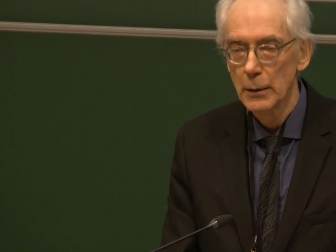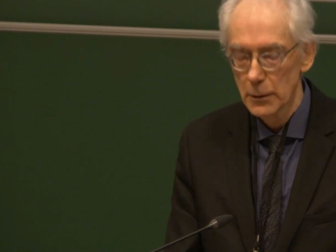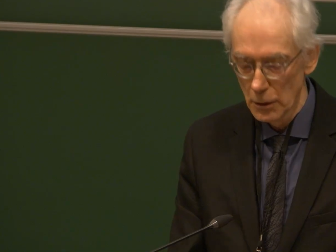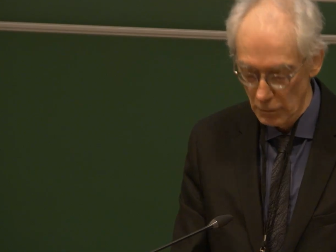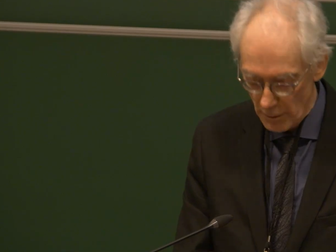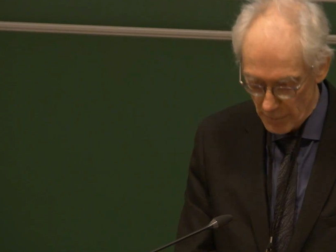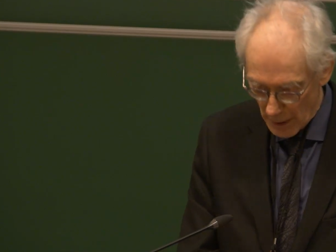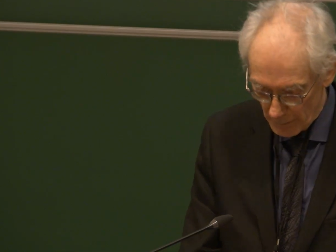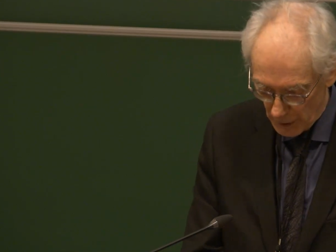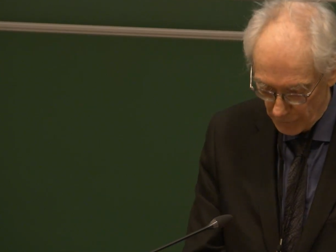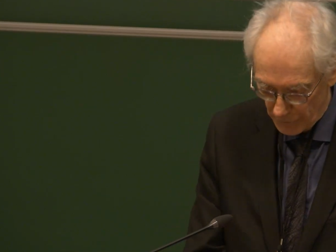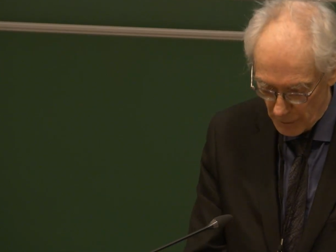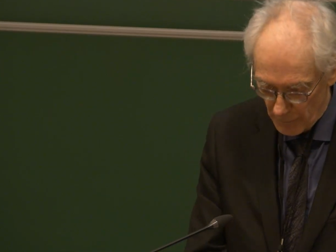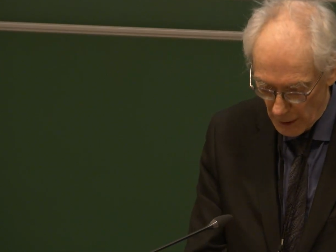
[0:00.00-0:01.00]
you'll remember
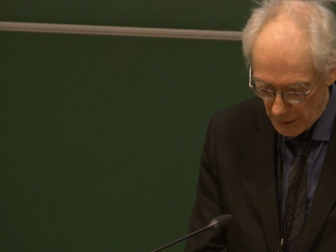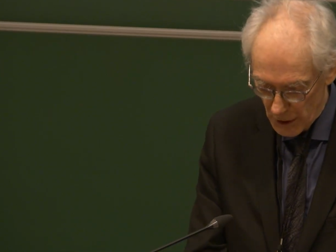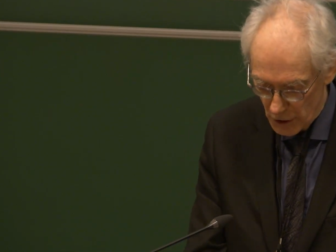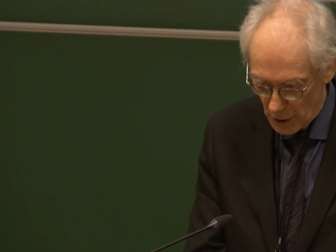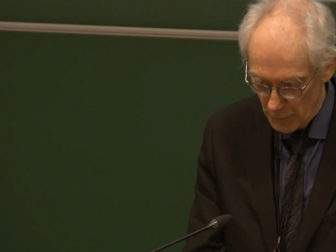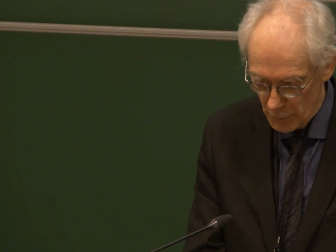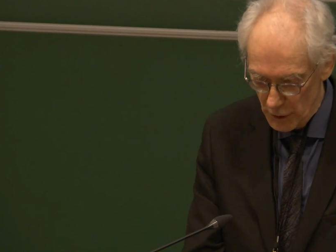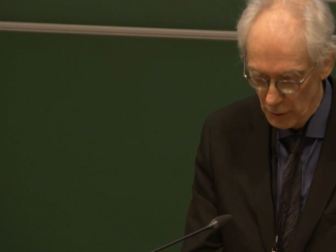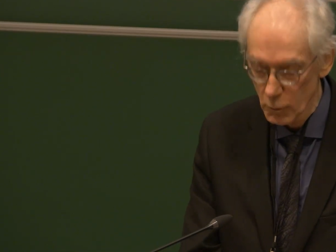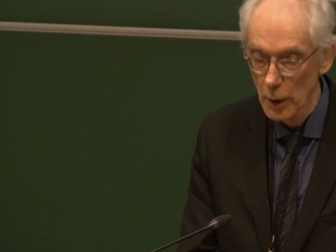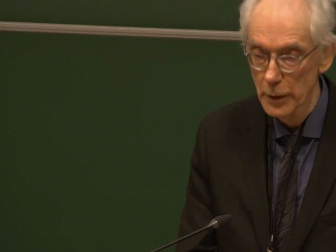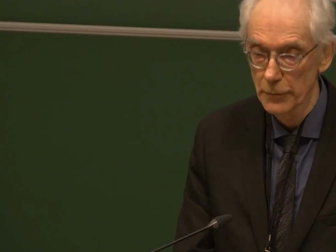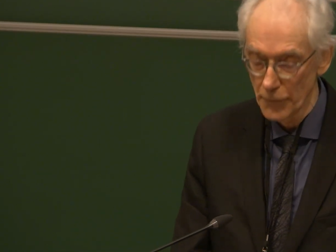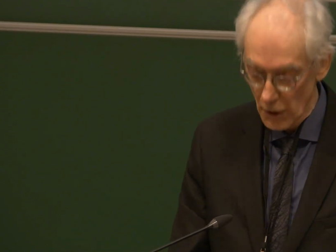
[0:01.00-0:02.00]
from my description of
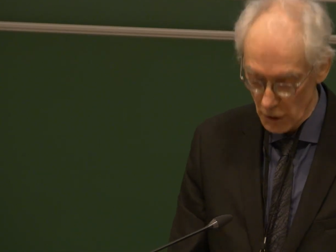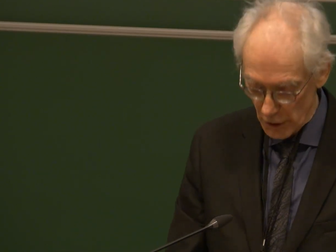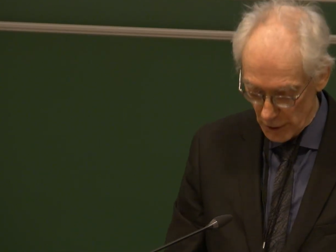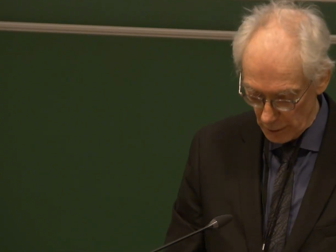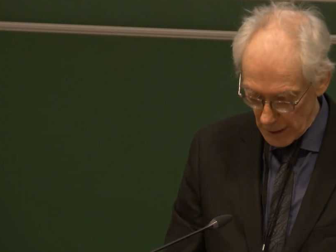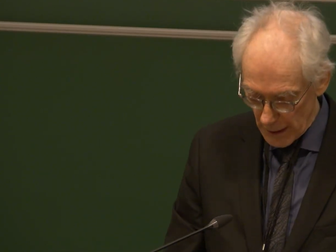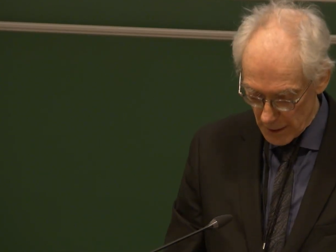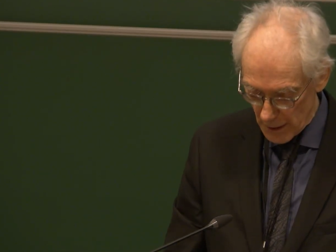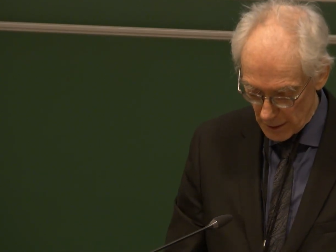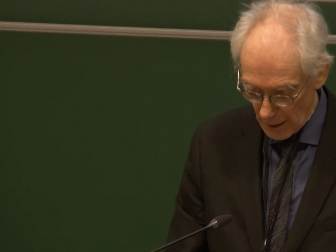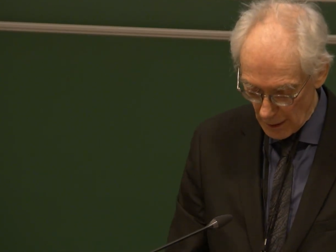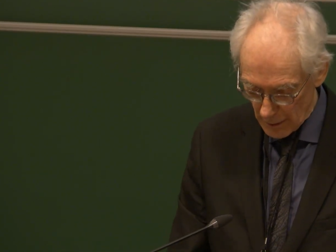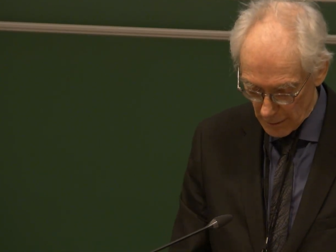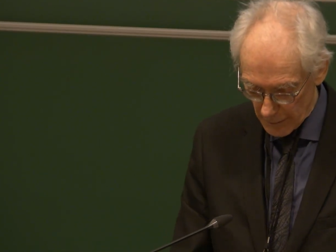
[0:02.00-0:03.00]
what a voxel
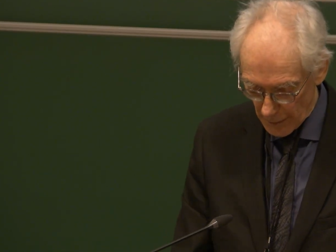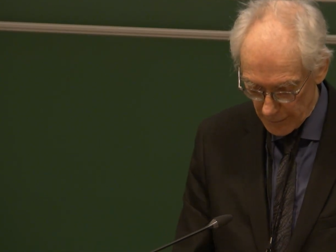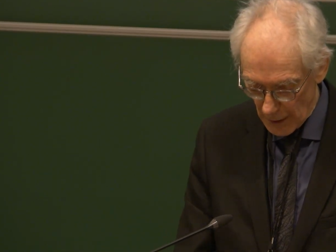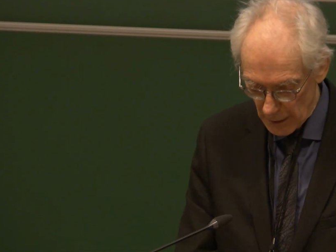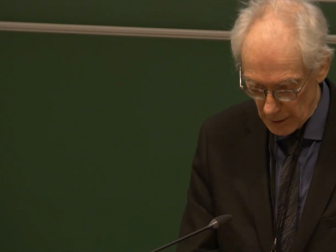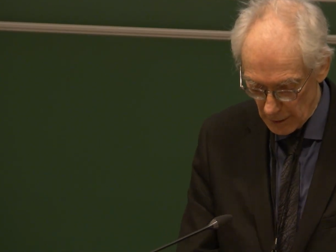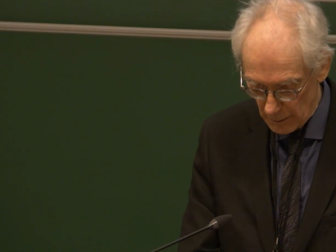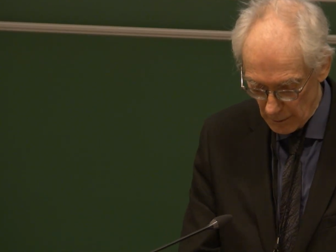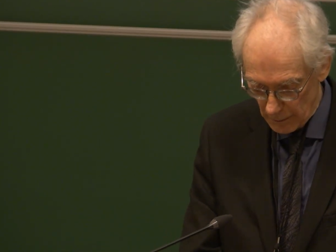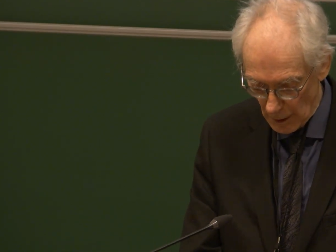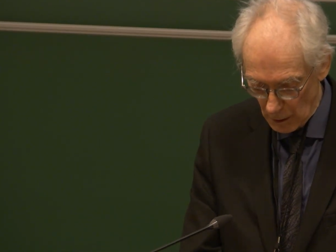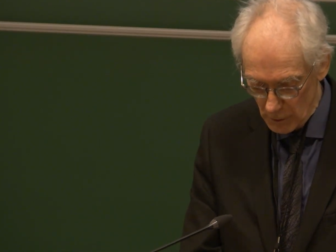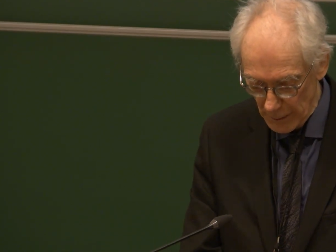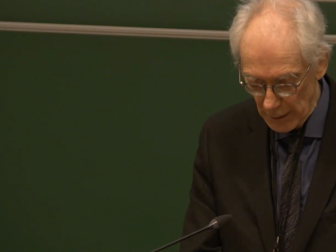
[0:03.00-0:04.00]
is that
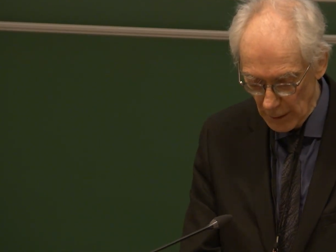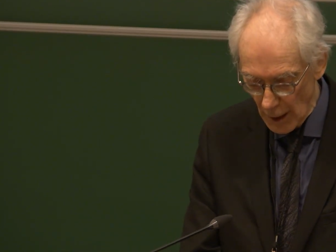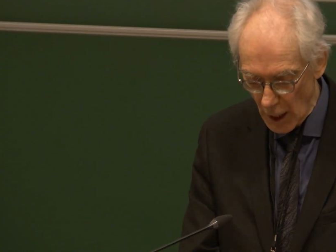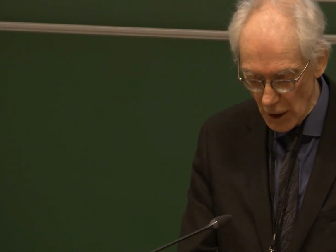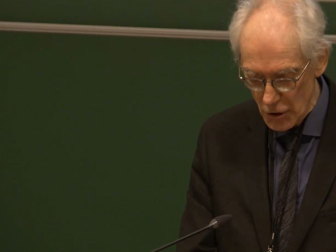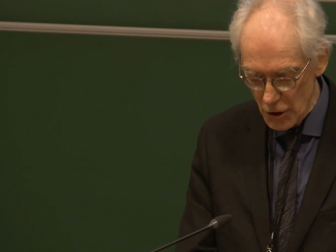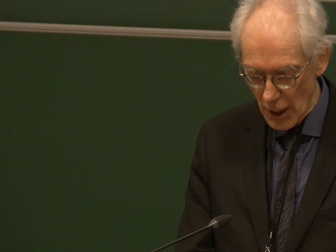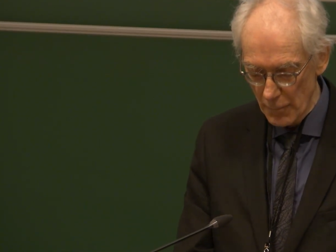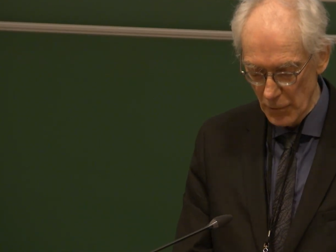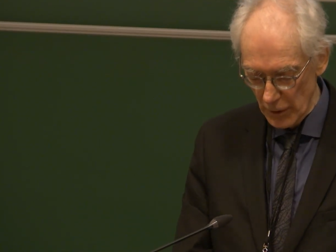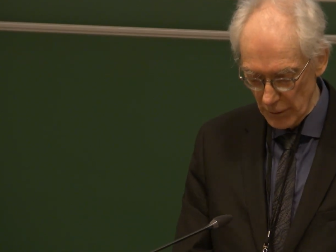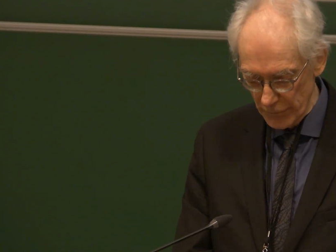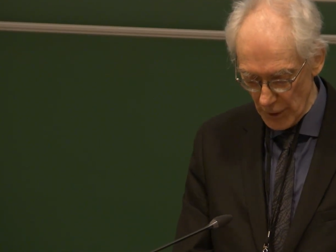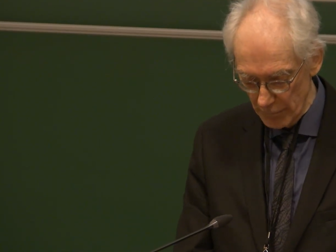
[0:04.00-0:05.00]
there will be a large
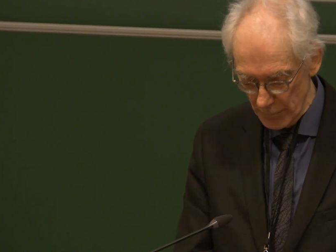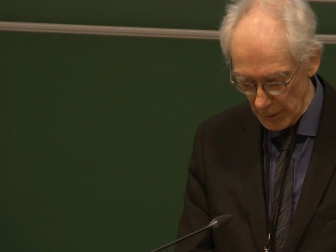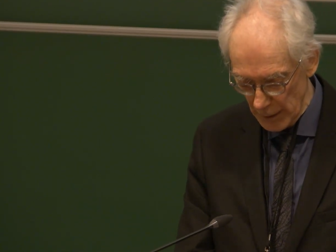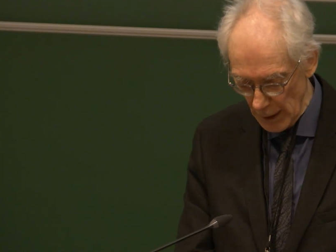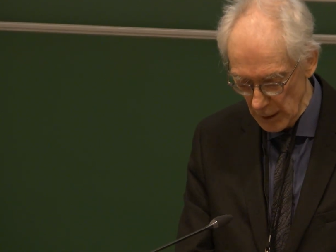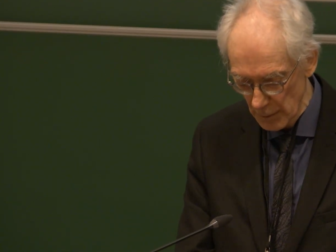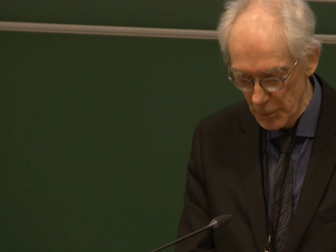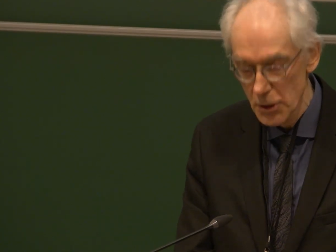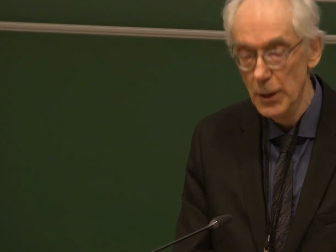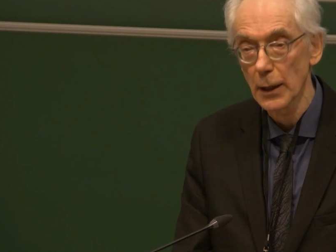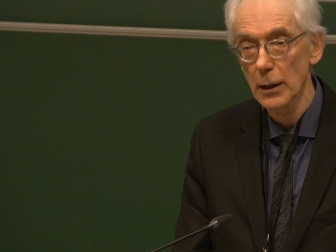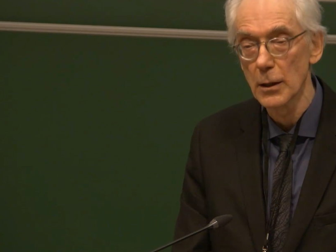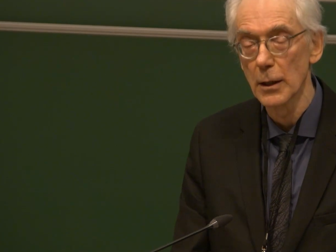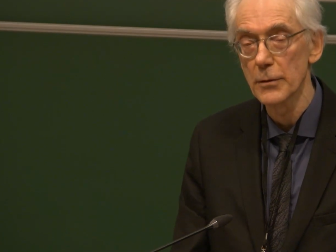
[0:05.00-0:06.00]
number of them in any
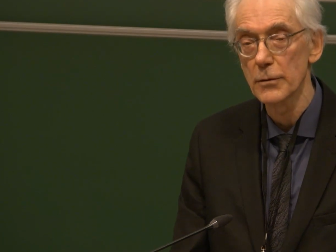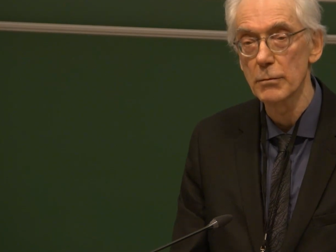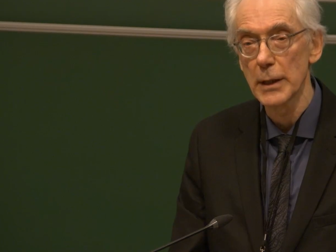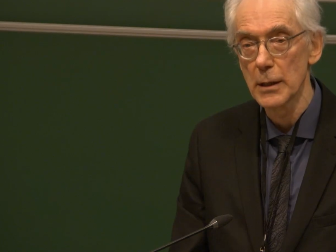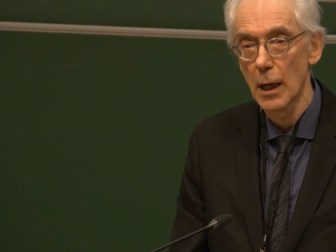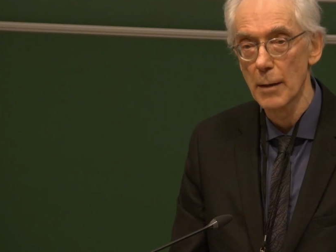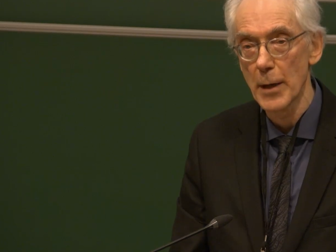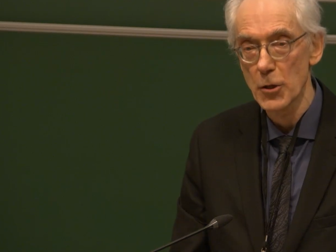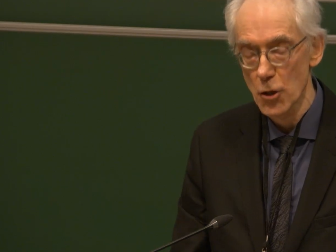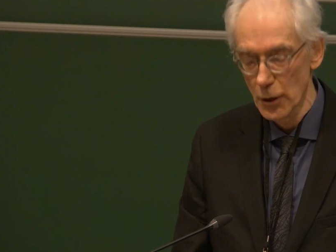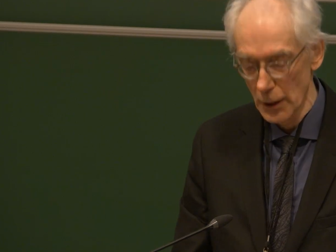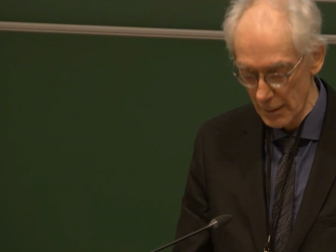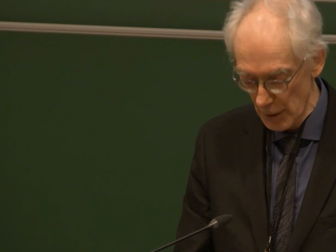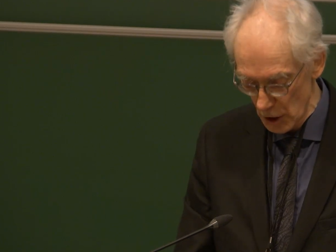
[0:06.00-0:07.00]
particular
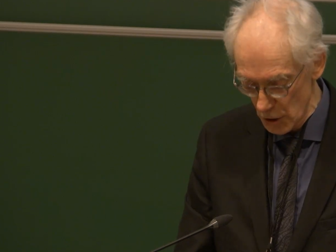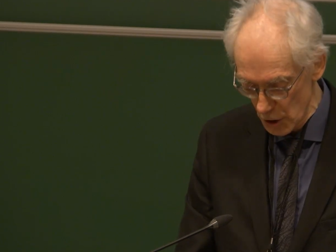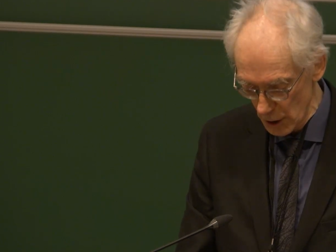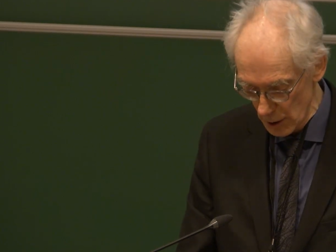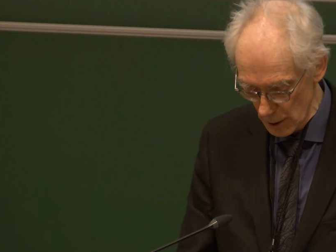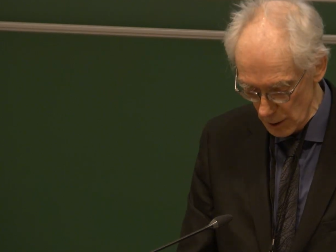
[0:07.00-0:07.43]
three-dimensional image.